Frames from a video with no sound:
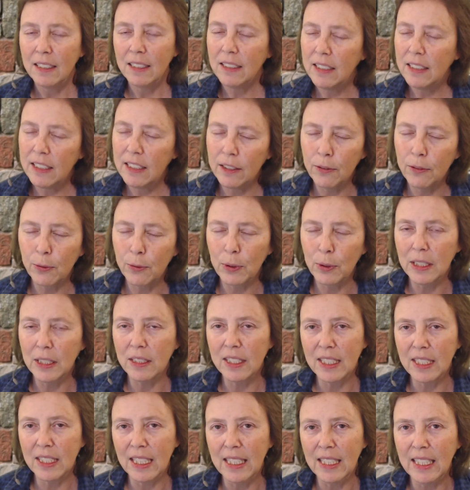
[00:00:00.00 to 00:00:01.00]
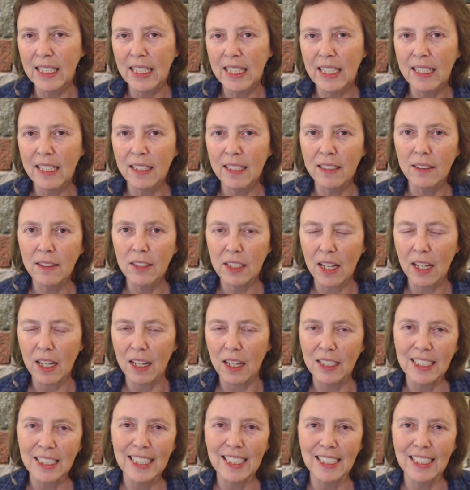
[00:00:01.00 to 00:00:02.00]
Different CDNs,
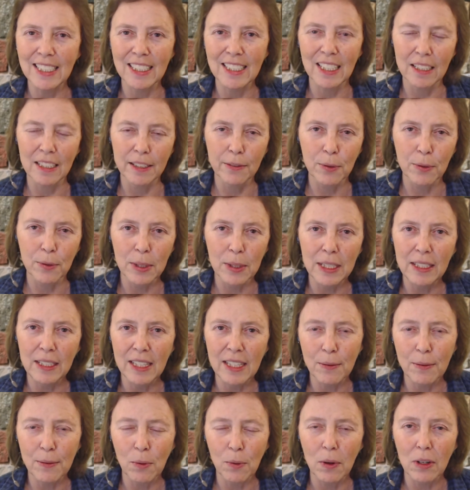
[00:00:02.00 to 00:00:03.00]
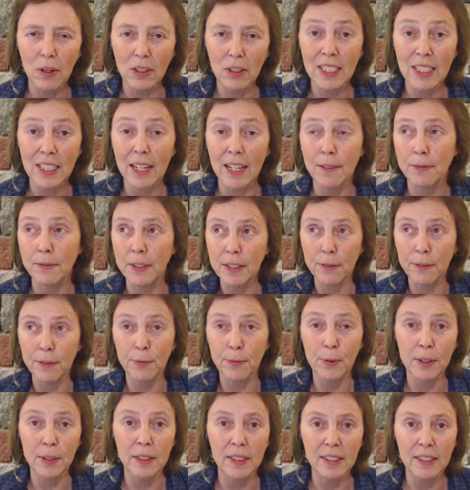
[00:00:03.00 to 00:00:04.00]
content delivery networks, have
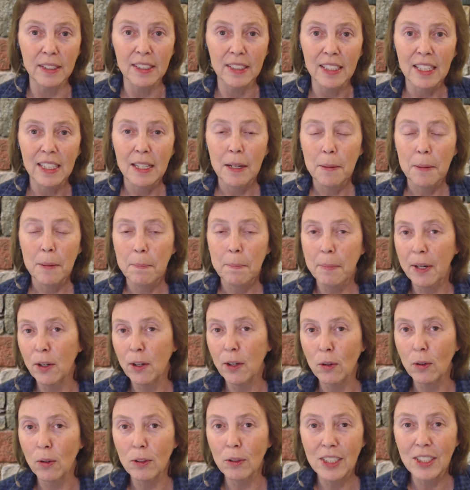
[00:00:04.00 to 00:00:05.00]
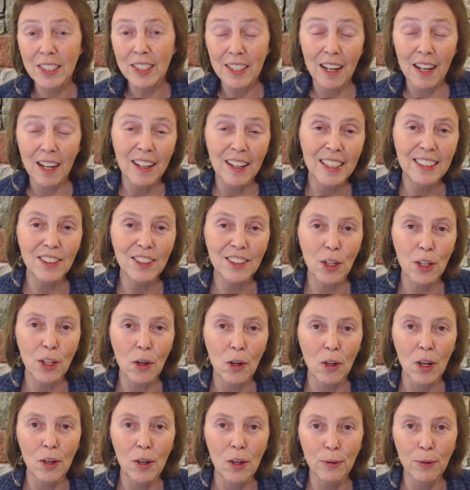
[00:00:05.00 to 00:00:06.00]
different mirrored sites
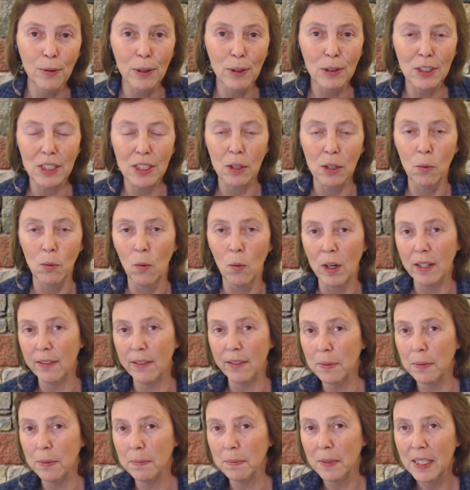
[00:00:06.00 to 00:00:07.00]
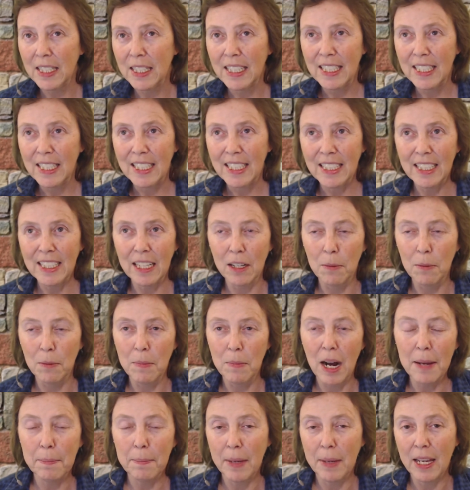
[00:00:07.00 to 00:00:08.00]
all over. So one of them, you know,
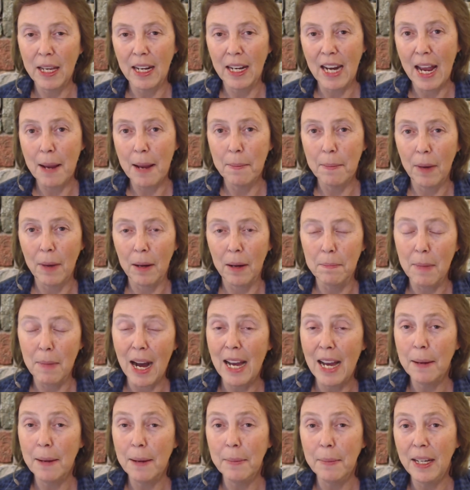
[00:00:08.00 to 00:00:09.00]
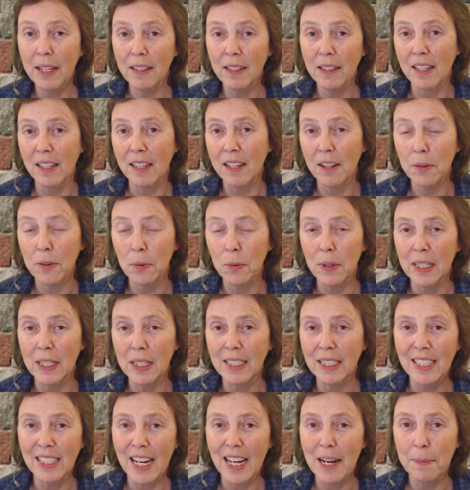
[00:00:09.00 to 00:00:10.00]
might be in Miami and another one
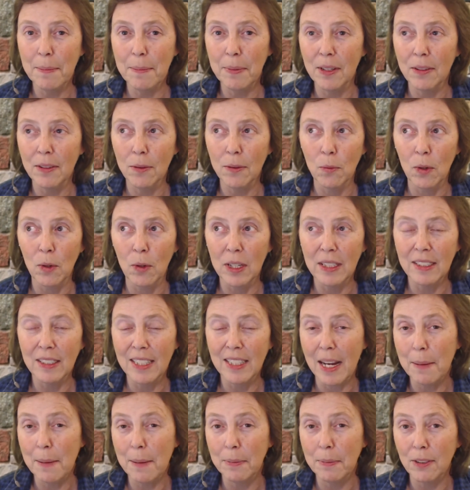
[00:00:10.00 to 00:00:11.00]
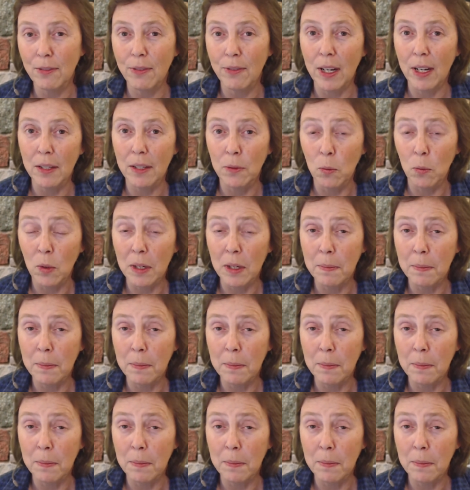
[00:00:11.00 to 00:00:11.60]
in Tampa, and the one in Tampa's fine, the one